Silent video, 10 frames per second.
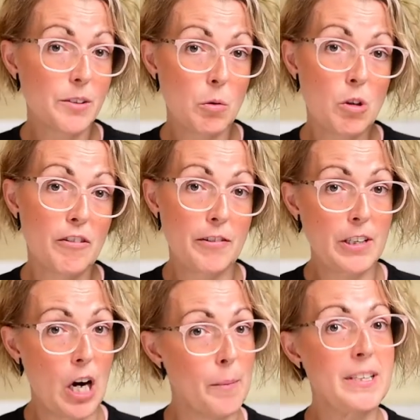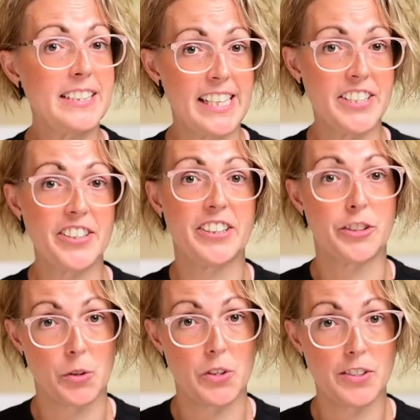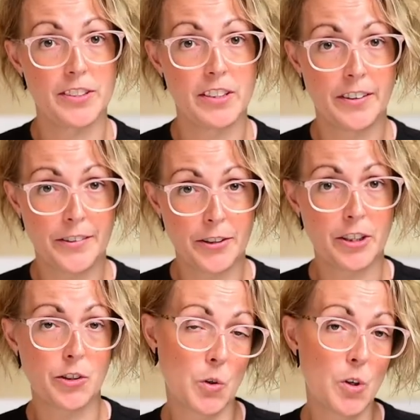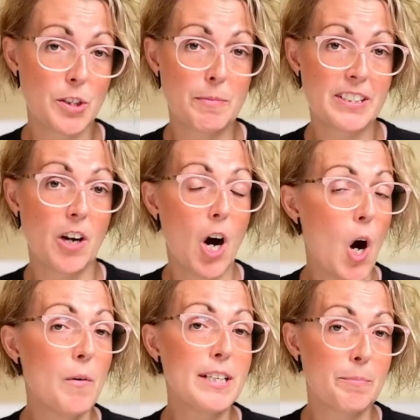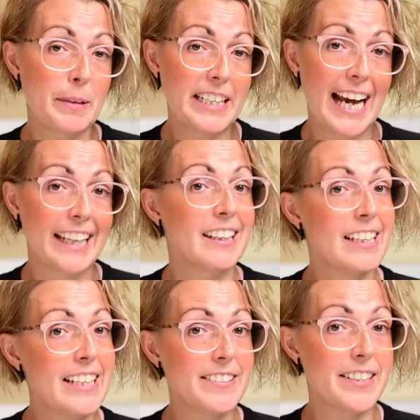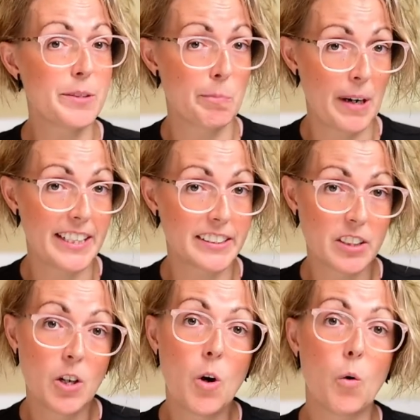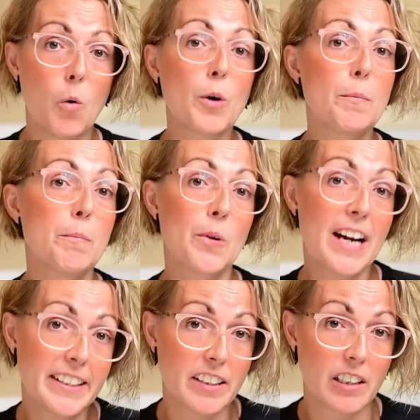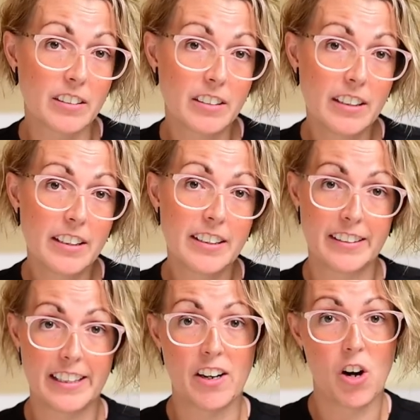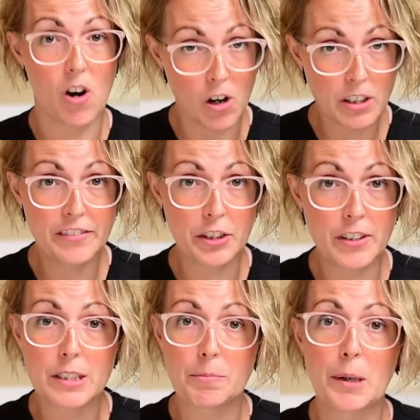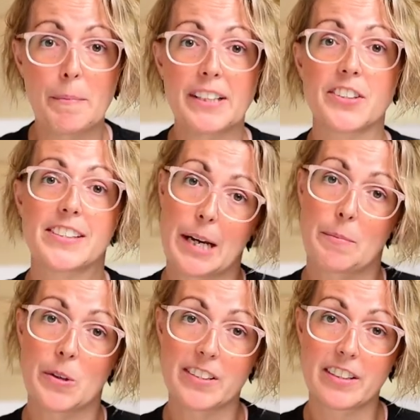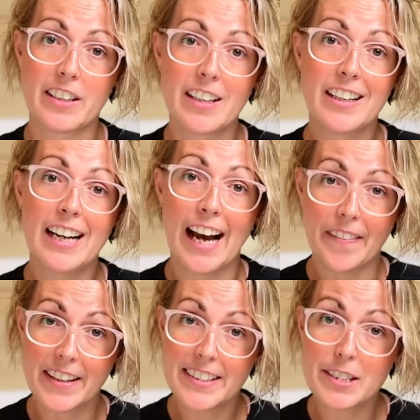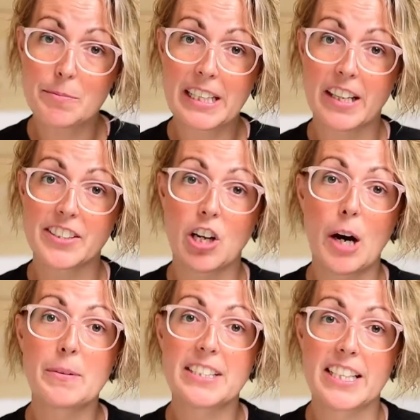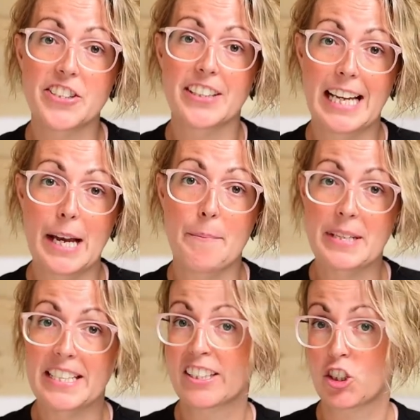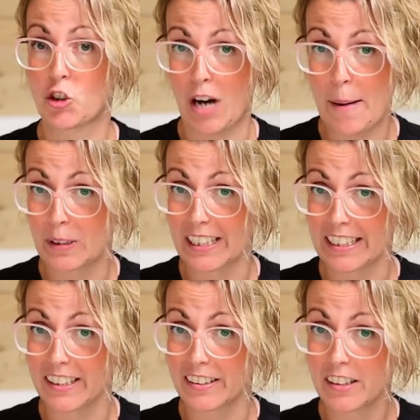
rule for compensation controls. Your controls must always be at least as bright or brighter than all of your experimental samples. And this is because compensation can't be extrapolated.